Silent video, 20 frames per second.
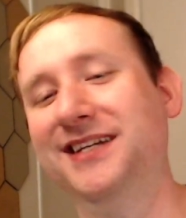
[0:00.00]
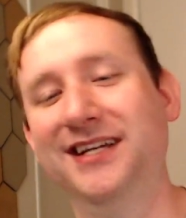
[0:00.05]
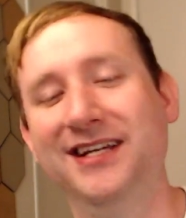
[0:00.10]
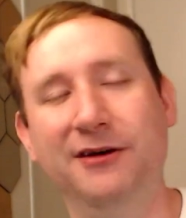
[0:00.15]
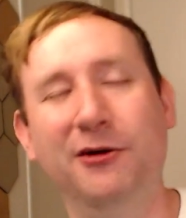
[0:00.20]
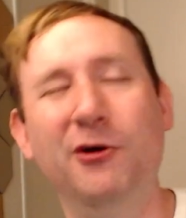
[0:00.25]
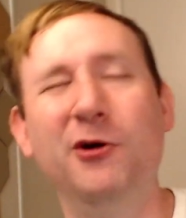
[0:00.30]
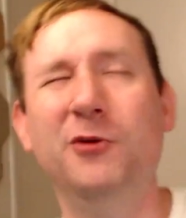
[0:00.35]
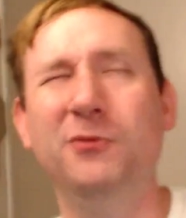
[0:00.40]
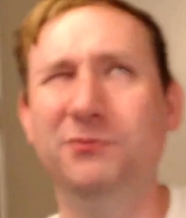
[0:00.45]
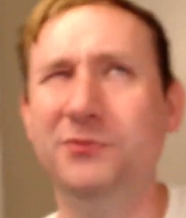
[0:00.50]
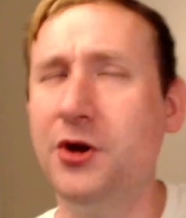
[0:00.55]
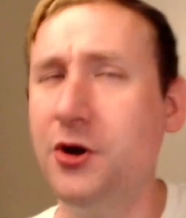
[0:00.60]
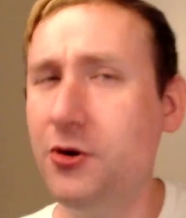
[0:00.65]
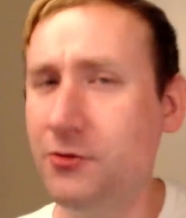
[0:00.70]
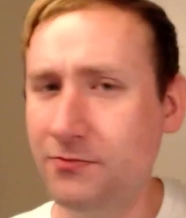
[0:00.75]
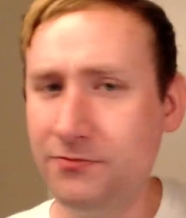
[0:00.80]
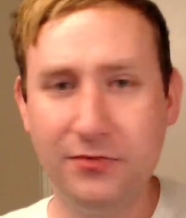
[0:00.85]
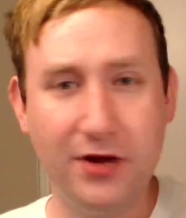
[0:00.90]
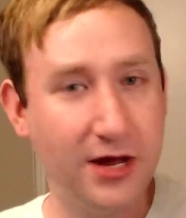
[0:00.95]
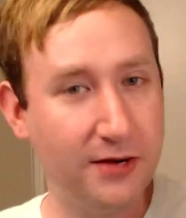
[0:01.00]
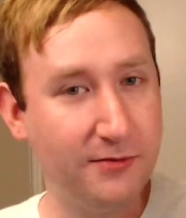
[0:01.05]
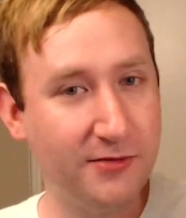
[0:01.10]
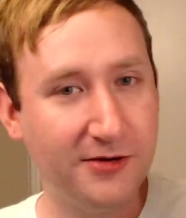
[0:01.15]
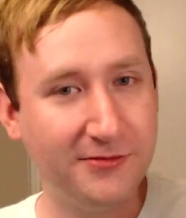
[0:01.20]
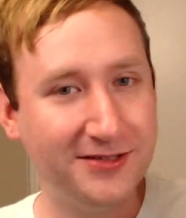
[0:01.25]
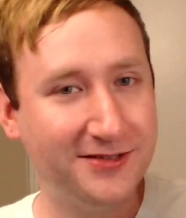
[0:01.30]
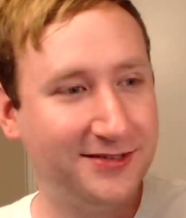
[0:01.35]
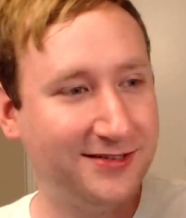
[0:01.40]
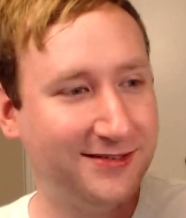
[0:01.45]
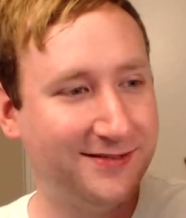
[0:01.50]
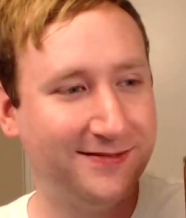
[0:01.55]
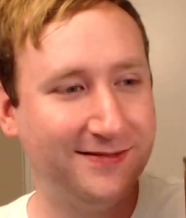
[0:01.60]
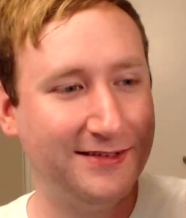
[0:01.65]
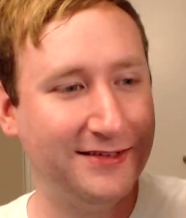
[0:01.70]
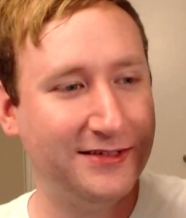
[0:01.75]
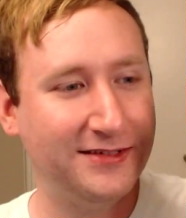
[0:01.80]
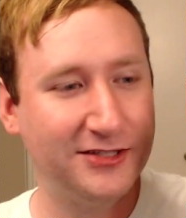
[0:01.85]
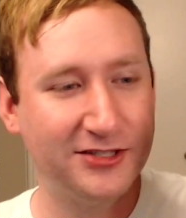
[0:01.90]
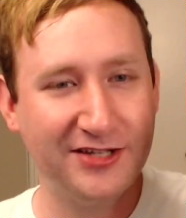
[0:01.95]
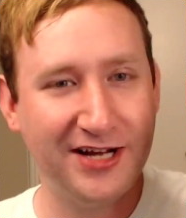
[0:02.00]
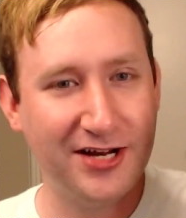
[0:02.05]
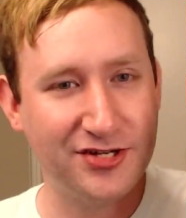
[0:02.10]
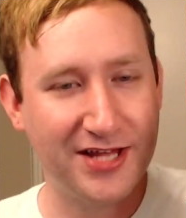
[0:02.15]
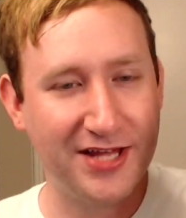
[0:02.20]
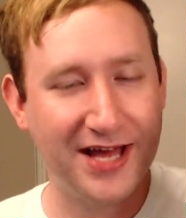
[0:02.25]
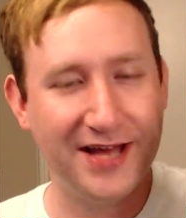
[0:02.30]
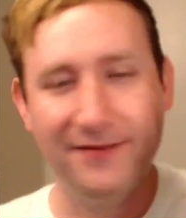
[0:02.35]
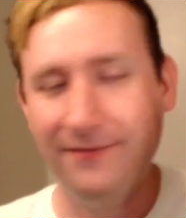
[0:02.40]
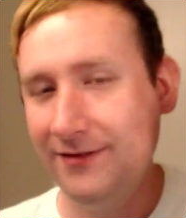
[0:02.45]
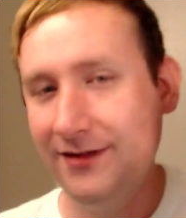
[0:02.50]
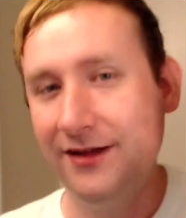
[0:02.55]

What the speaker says: Or, nope, not a bourbon. Scratch that.